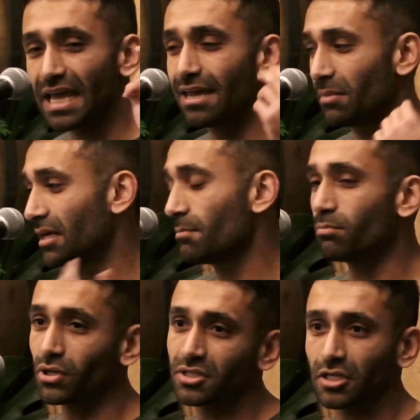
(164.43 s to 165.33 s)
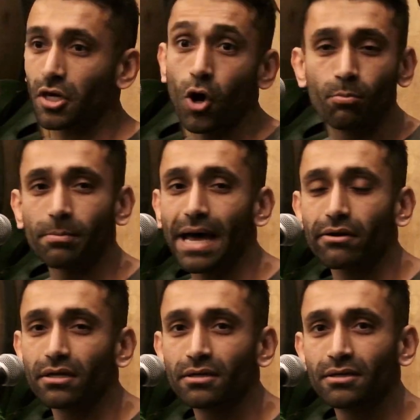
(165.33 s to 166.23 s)
name and then a book to cope
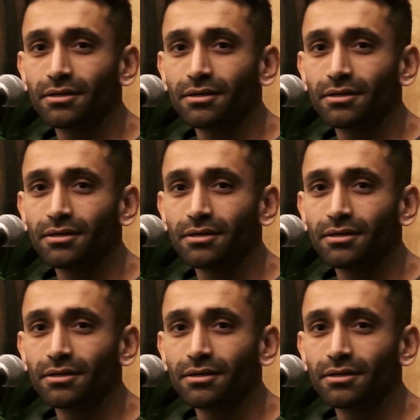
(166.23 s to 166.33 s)
about it,